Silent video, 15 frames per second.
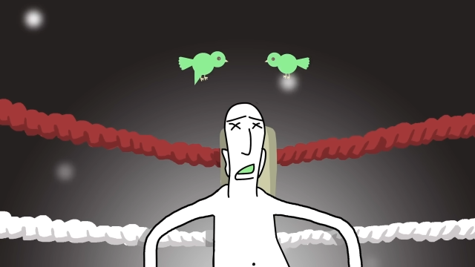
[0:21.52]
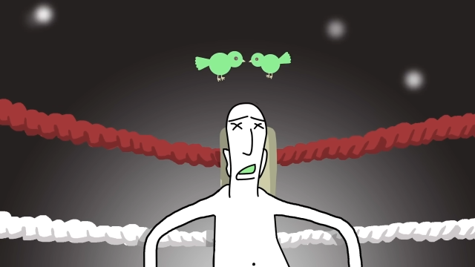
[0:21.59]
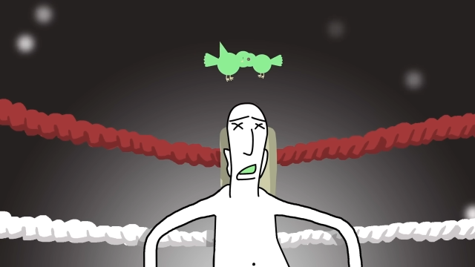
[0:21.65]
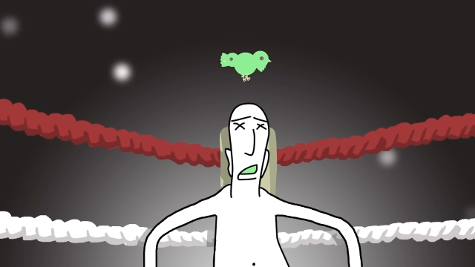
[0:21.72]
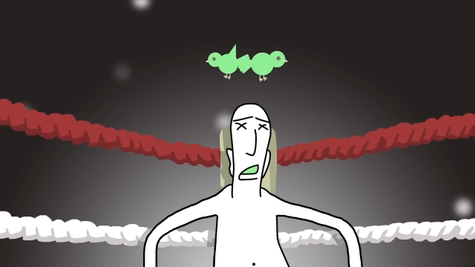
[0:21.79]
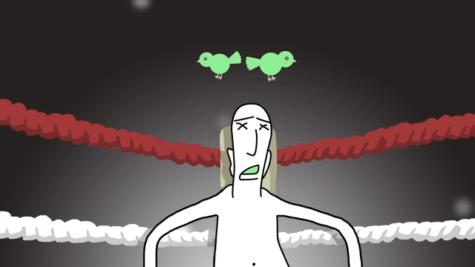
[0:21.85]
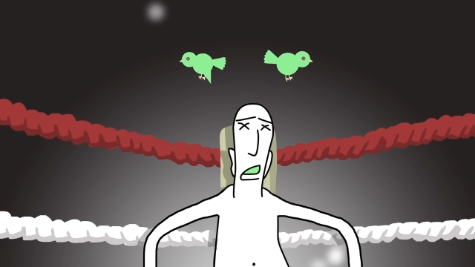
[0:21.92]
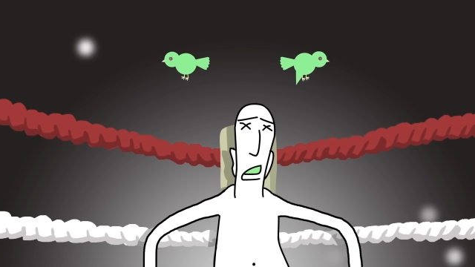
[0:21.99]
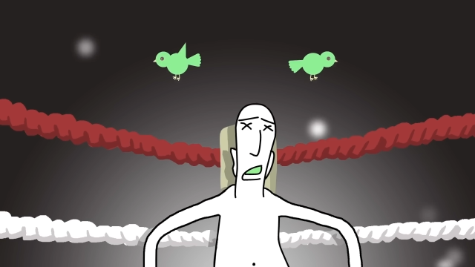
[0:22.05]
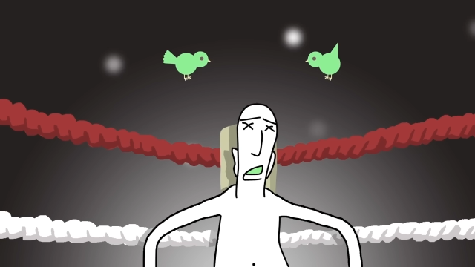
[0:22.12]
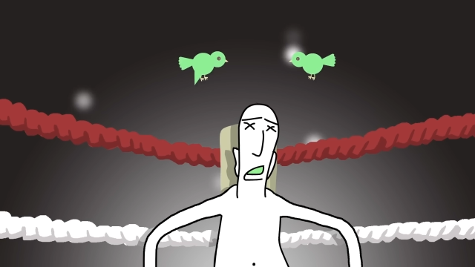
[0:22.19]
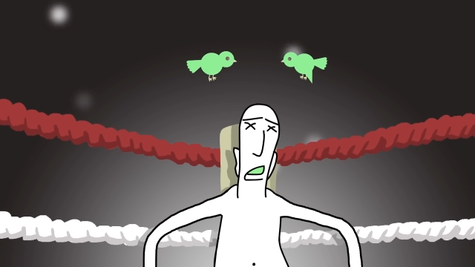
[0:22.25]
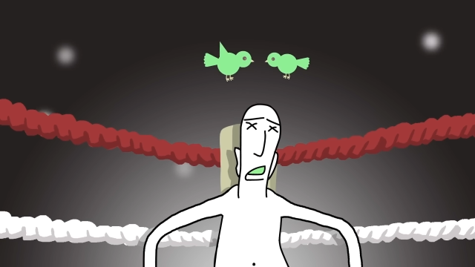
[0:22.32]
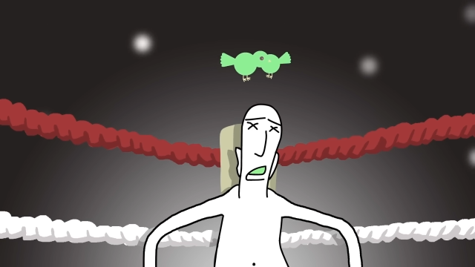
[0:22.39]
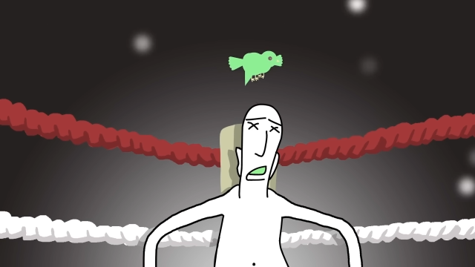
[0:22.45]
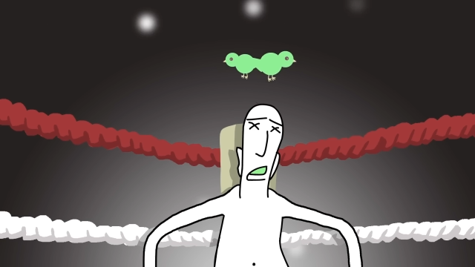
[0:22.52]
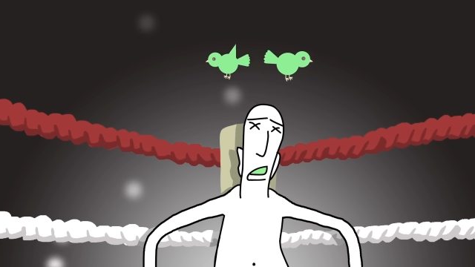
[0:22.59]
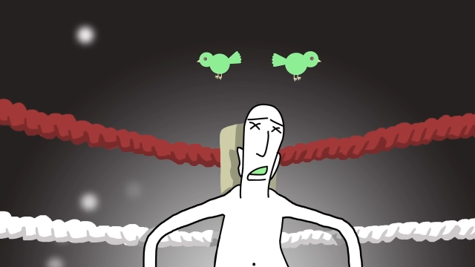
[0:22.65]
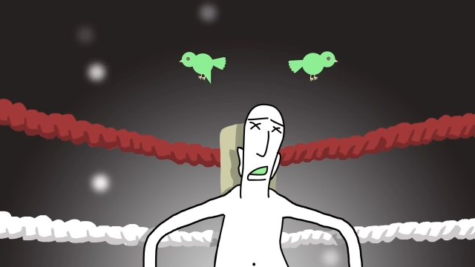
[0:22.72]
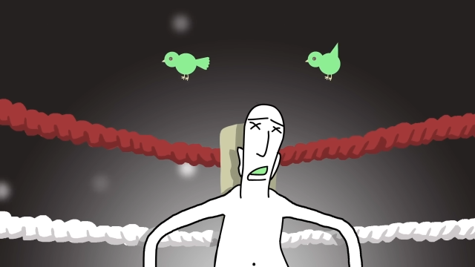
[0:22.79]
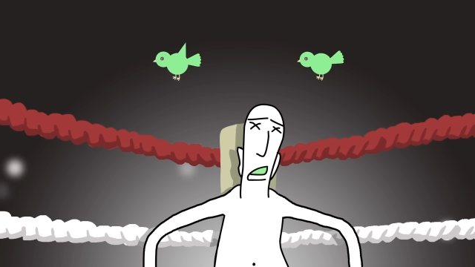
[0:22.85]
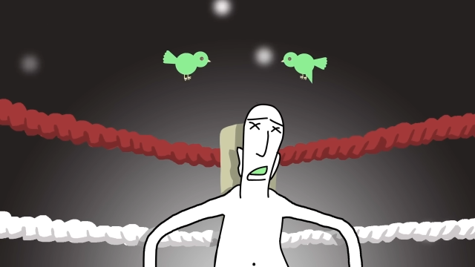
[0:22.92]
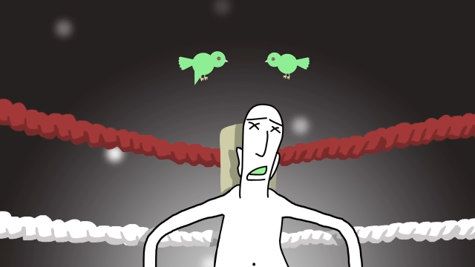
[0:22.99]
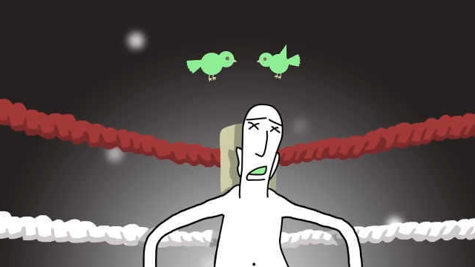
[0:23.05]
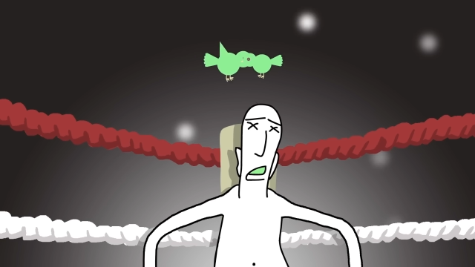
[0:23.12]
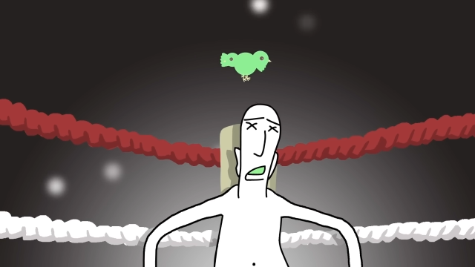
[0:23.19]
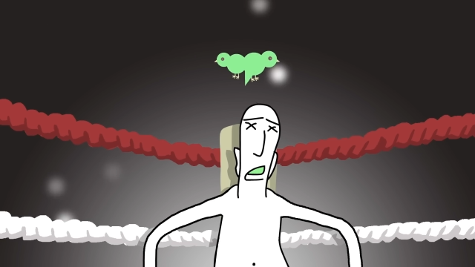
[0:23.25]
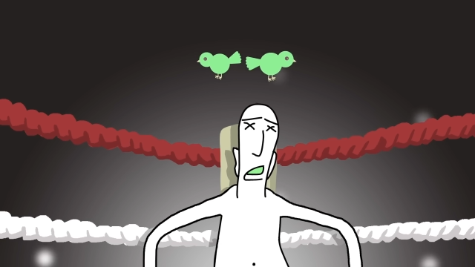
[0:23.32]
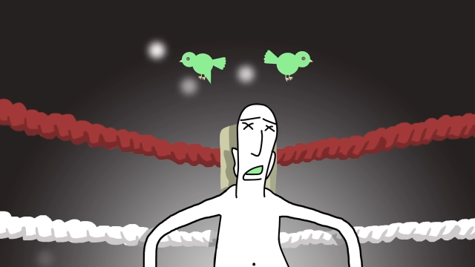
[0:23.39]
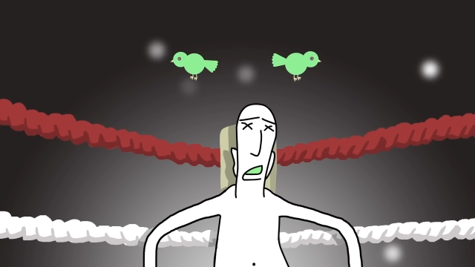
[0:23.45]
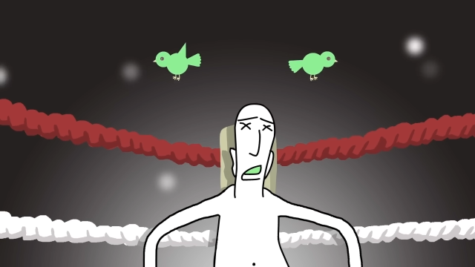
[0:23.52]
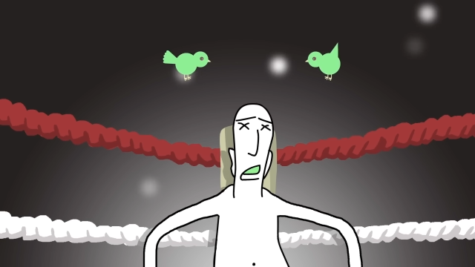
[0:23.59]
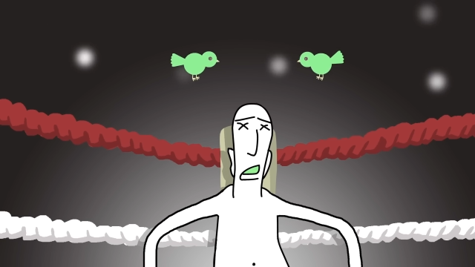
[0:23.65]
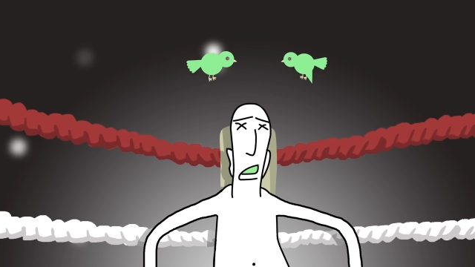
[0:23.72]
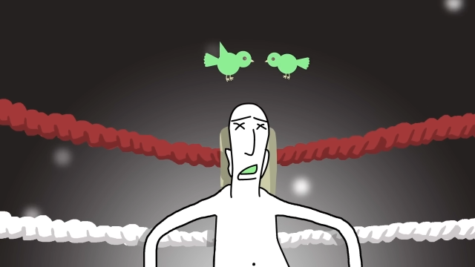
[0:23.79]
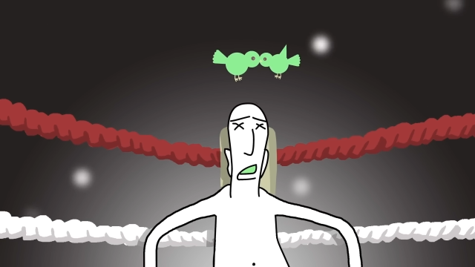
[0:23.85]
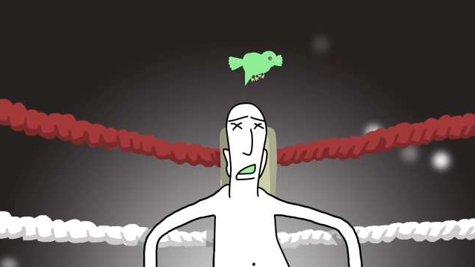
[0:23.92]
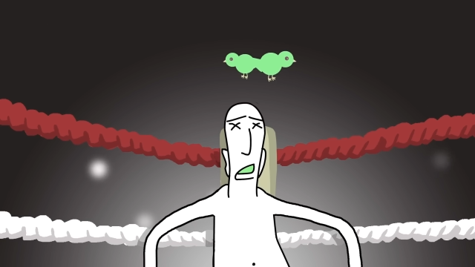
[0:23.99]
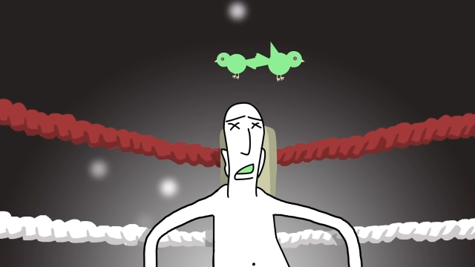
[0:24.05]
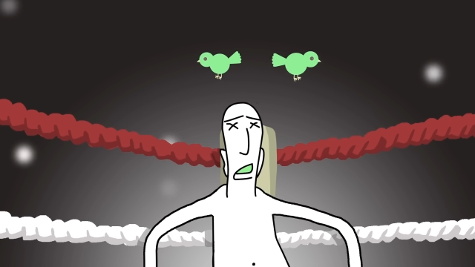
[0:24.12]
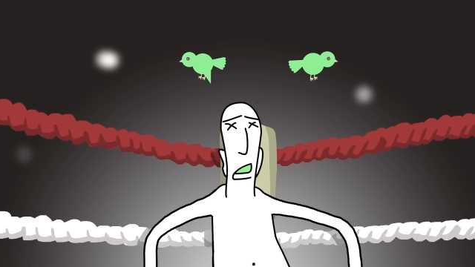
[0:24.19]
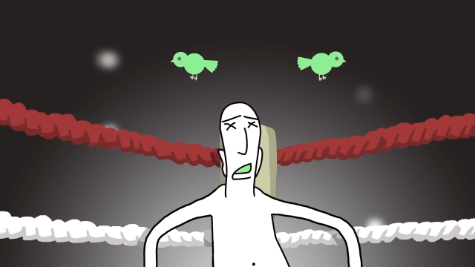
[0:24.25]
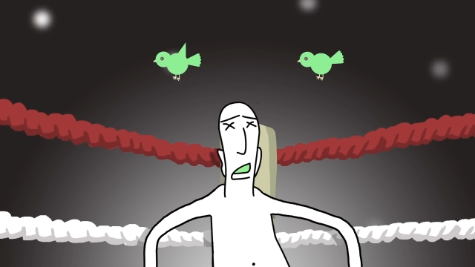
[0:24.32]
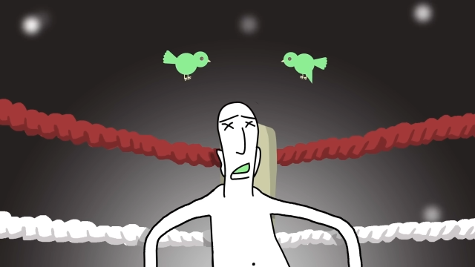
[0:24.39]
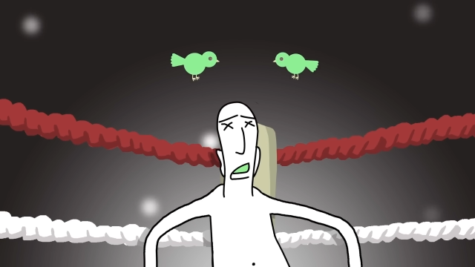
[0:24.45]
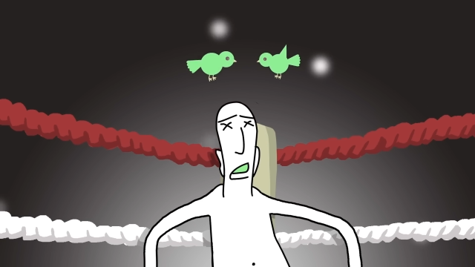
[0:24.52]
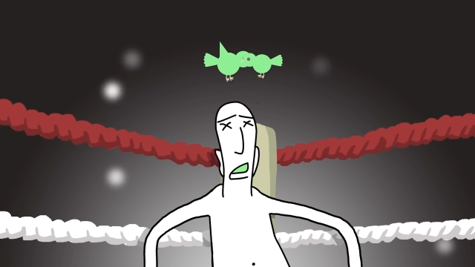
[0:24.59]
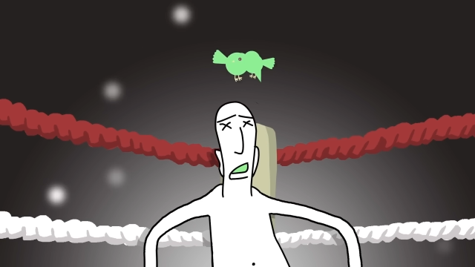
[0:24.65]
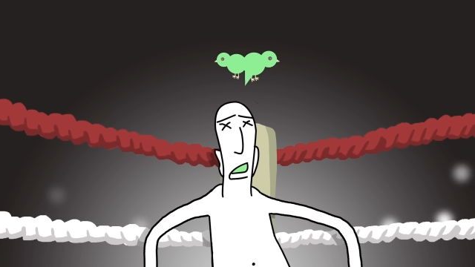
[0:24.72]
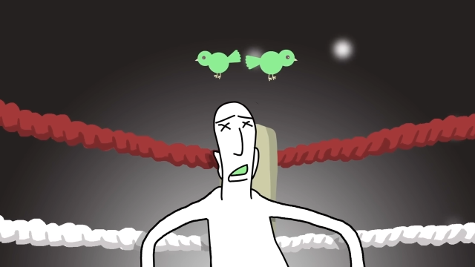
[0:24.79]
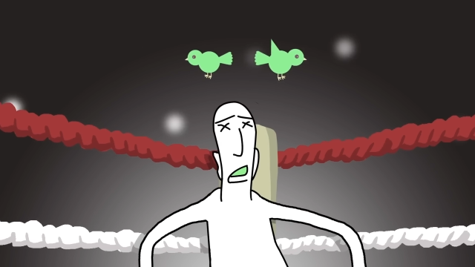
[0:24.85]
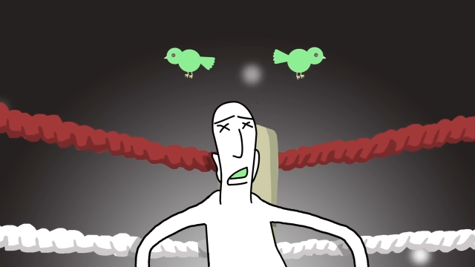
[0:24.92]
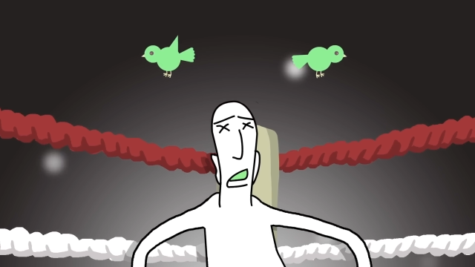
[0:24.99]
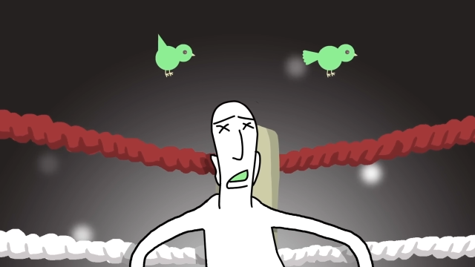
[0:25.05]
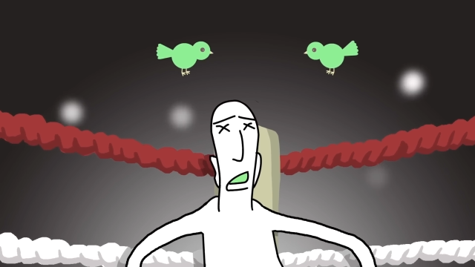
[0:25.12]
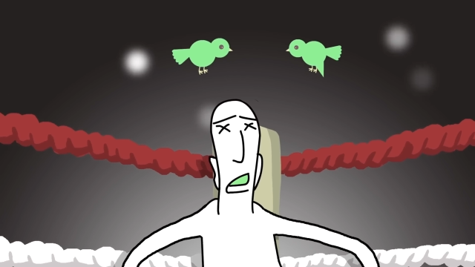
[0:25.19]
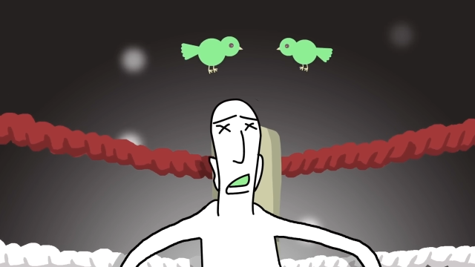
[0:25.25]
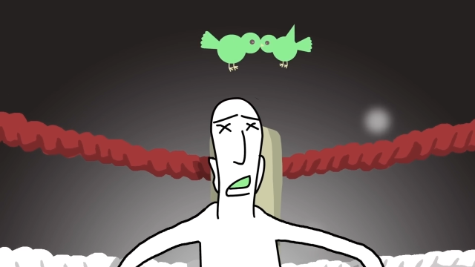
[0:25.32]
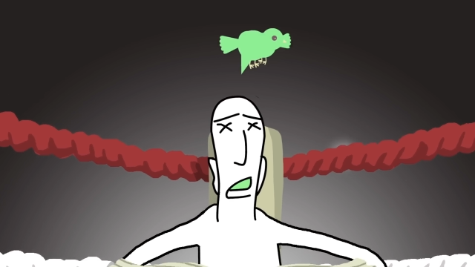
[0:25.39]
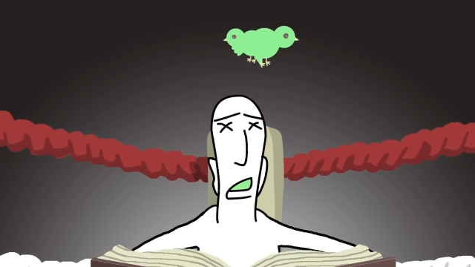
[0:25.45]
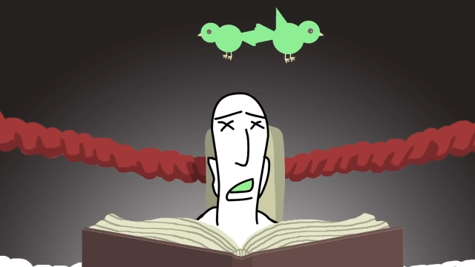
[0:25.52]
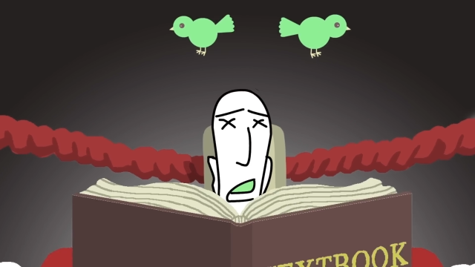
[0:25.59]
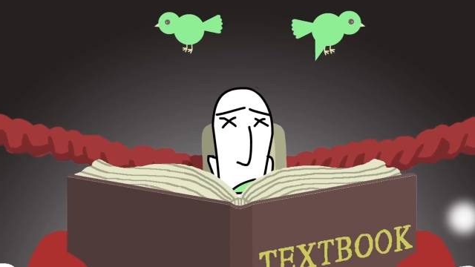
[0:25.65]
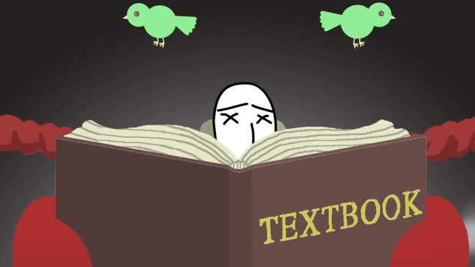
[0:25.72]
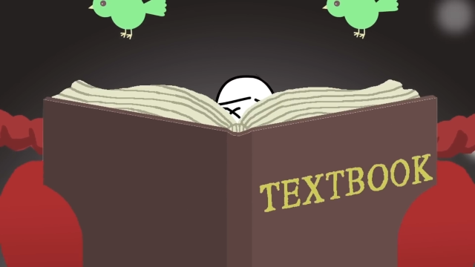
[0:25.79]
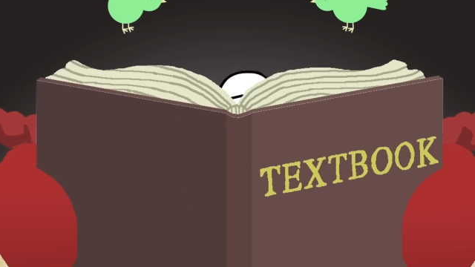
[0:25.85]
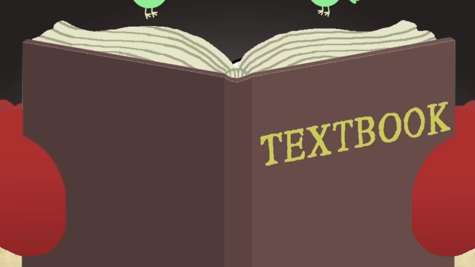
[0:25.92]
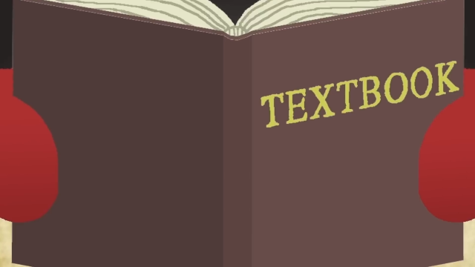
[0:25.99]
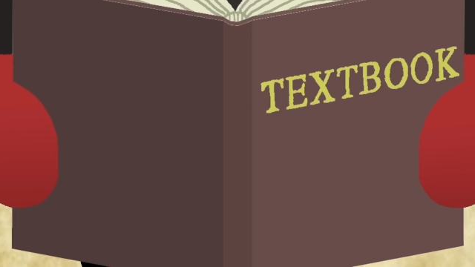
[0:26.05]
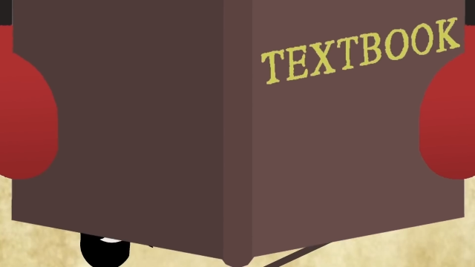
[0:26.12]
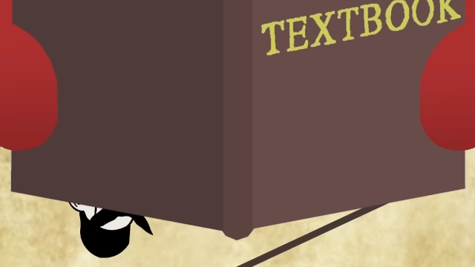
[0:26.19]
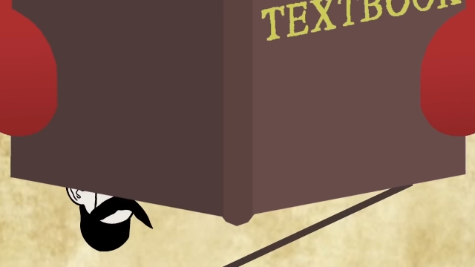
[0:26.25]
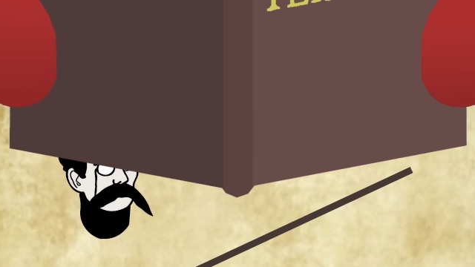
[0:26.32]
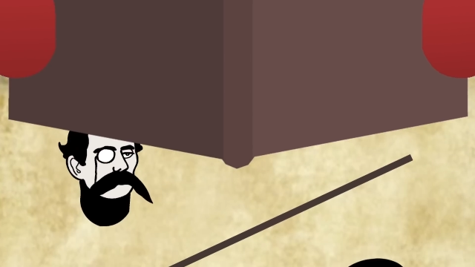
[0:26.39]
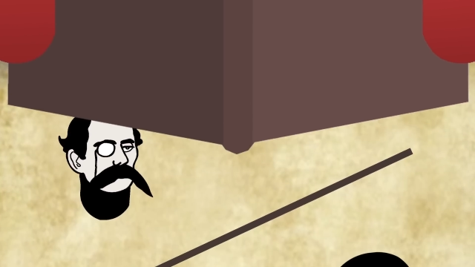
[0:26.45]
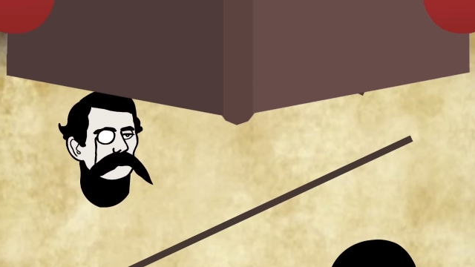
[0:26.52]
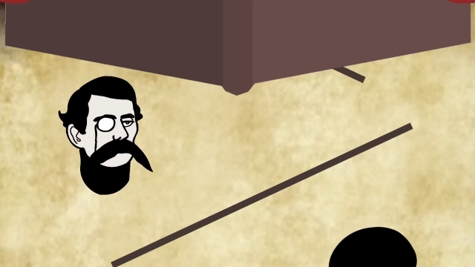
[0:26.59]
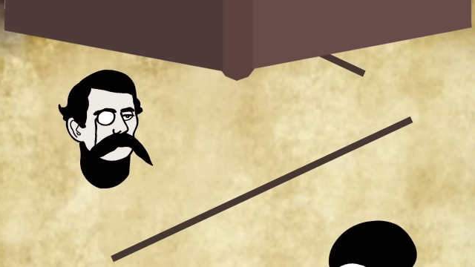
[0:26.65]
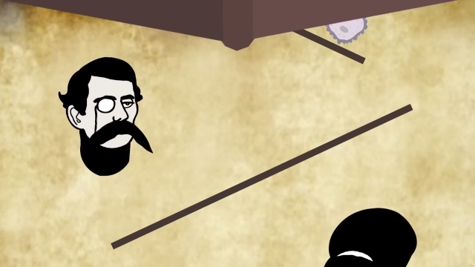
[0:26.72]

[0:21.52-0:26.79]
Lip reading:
Nobody's mouth can be seen.